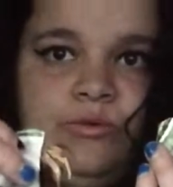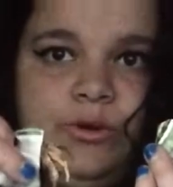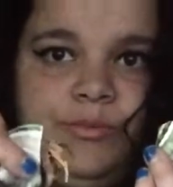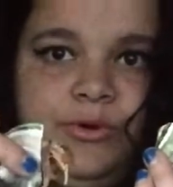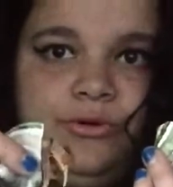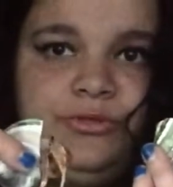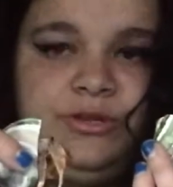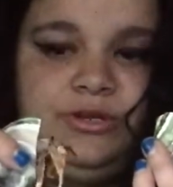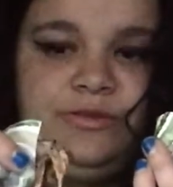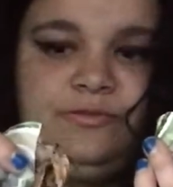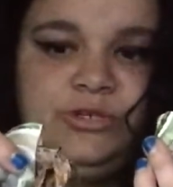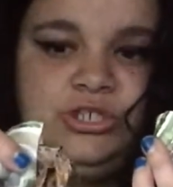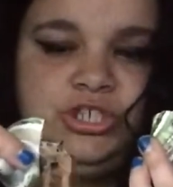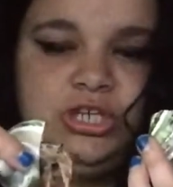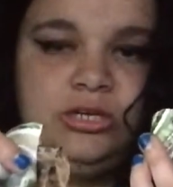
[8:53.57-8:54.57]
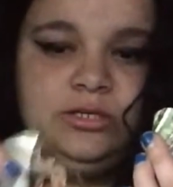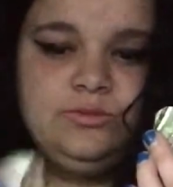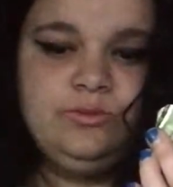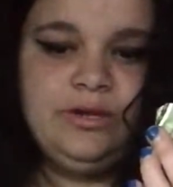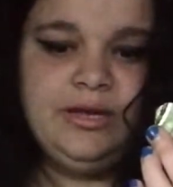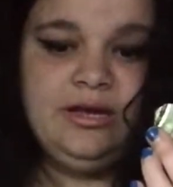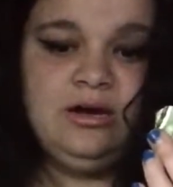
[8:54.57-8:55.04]
were both in different
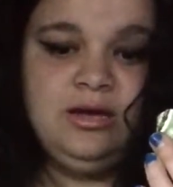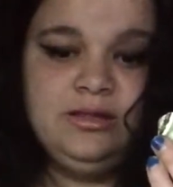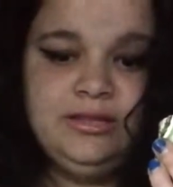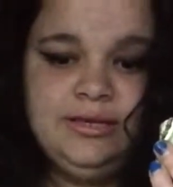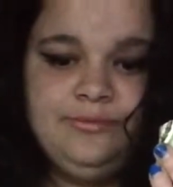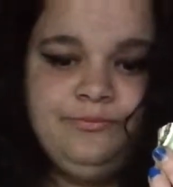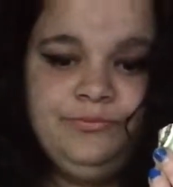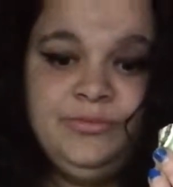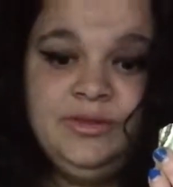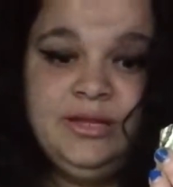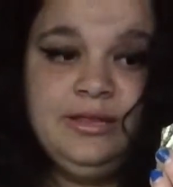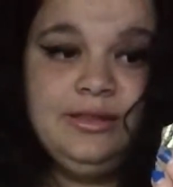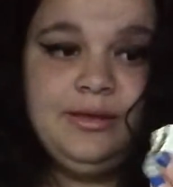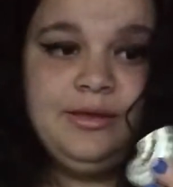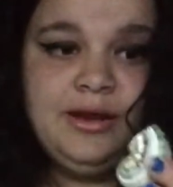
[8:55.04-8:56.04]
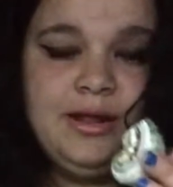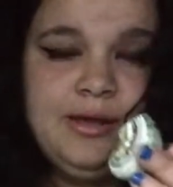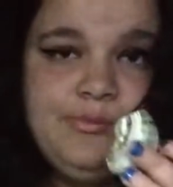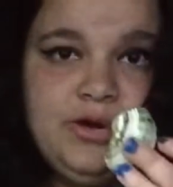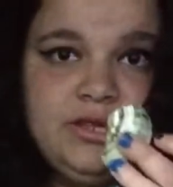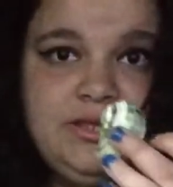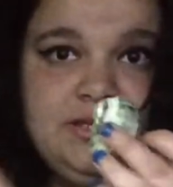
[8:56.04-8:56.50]
shells when I got them, and
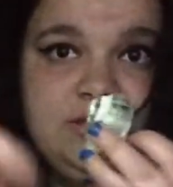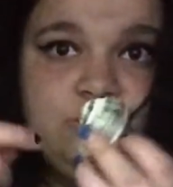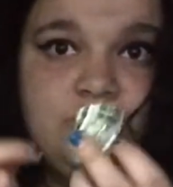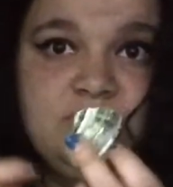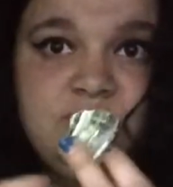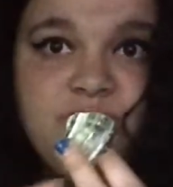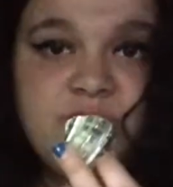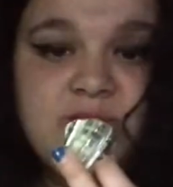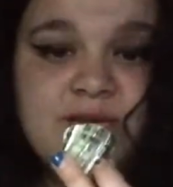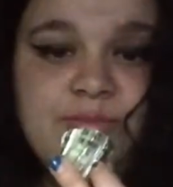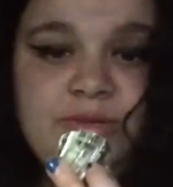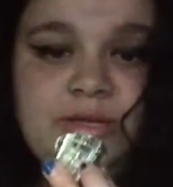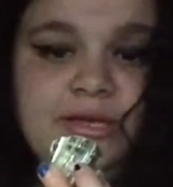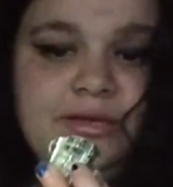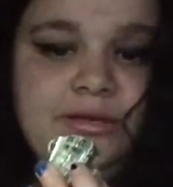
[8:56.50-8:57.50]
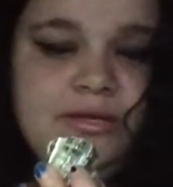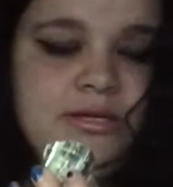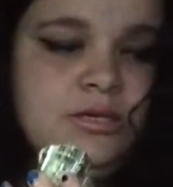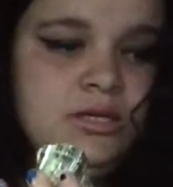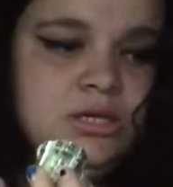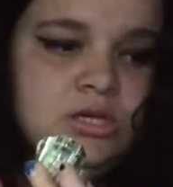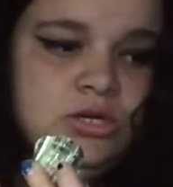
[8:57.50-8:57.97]
I bought these ones for them, and they
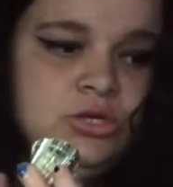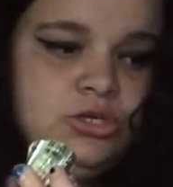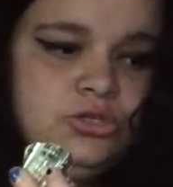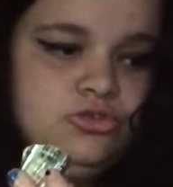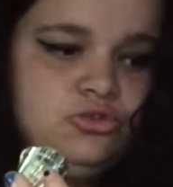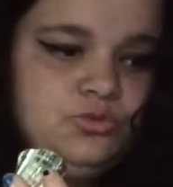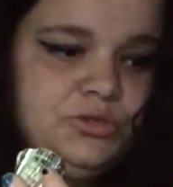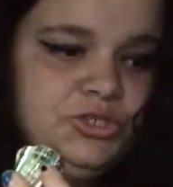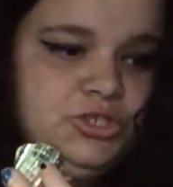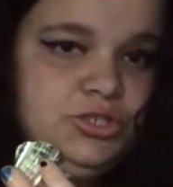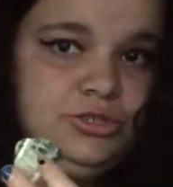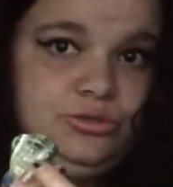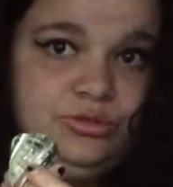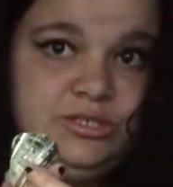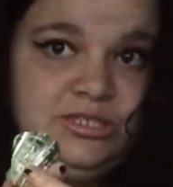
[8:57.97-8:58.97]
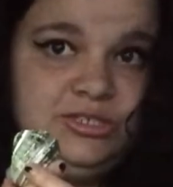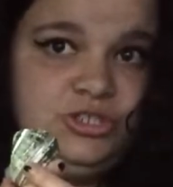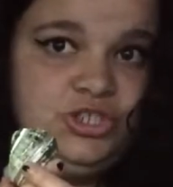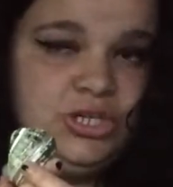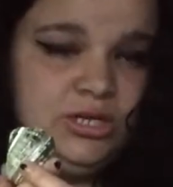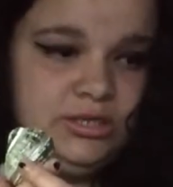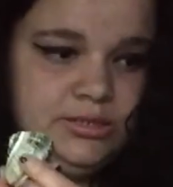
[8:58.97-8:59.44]
switched into these
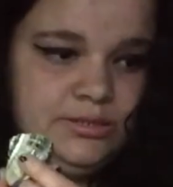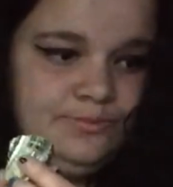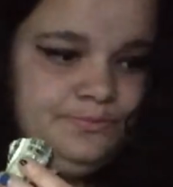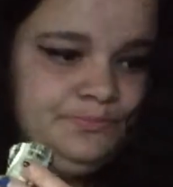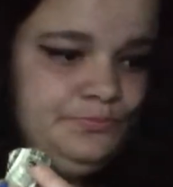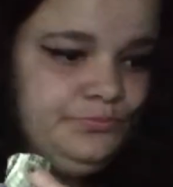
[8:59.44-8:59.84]
shells.